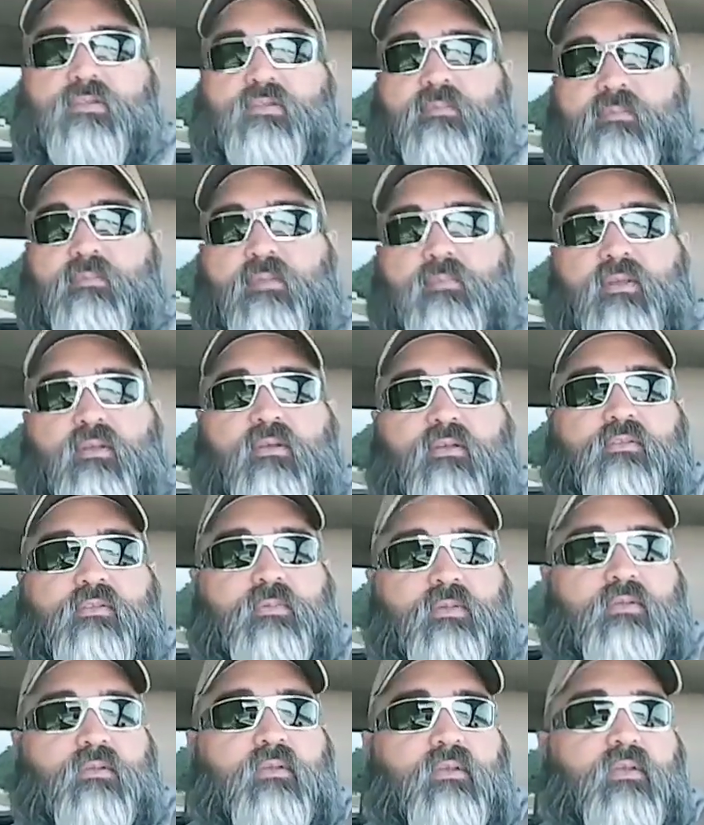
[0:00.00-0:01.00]
It maybe cost
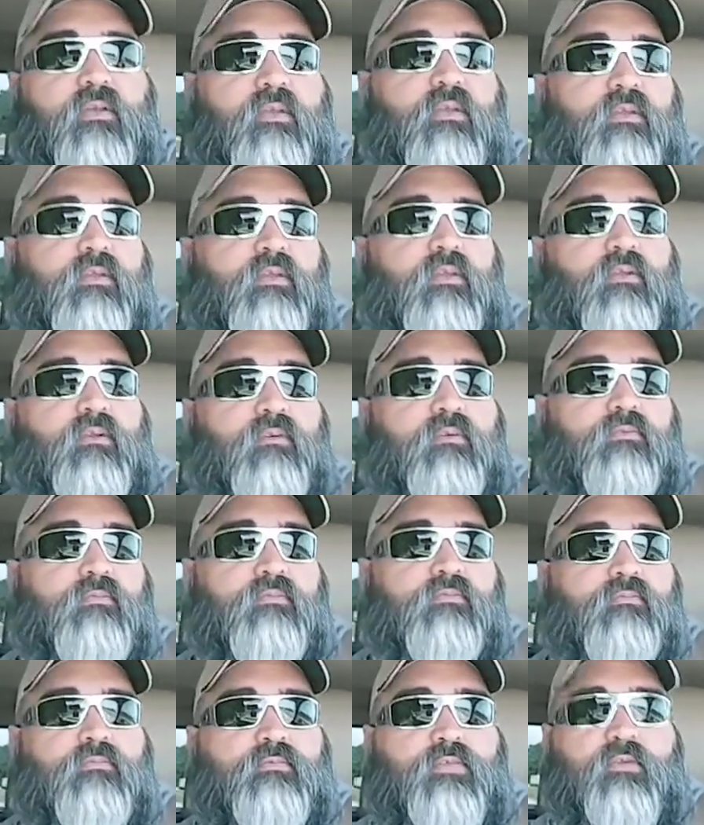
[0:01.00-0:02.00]
me,
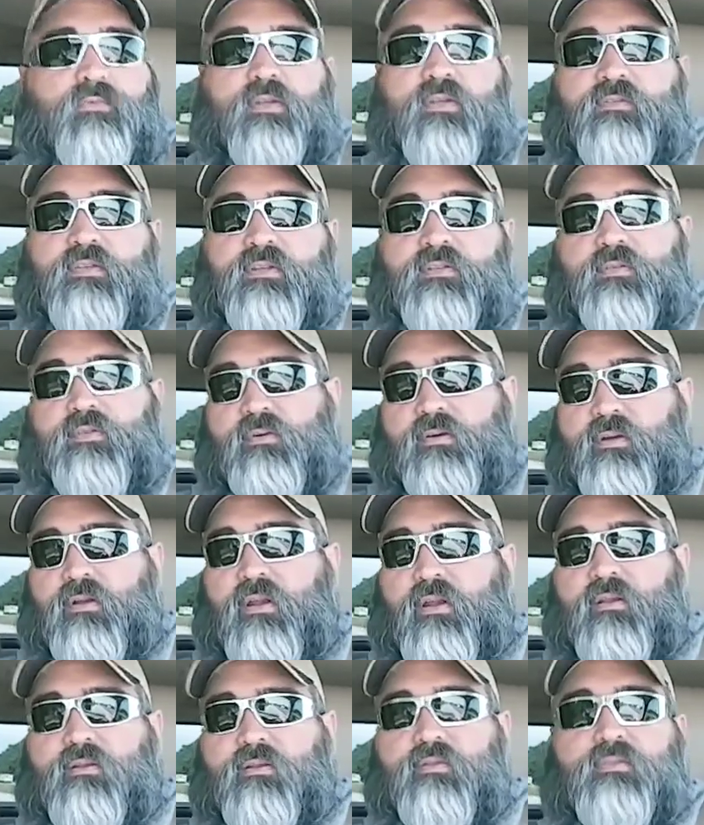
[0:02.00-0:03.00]
$250,
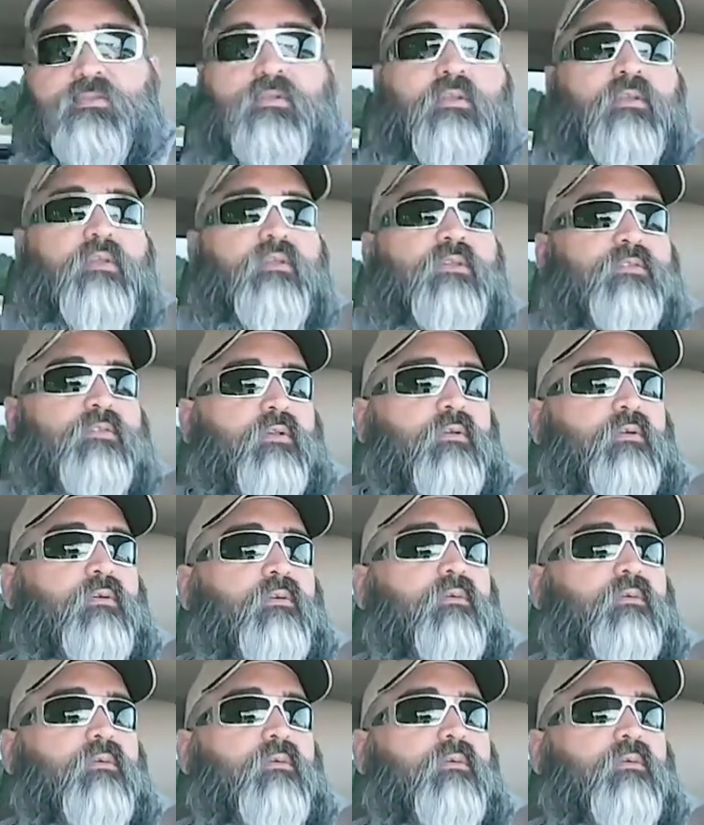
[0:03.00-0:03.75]
$300. So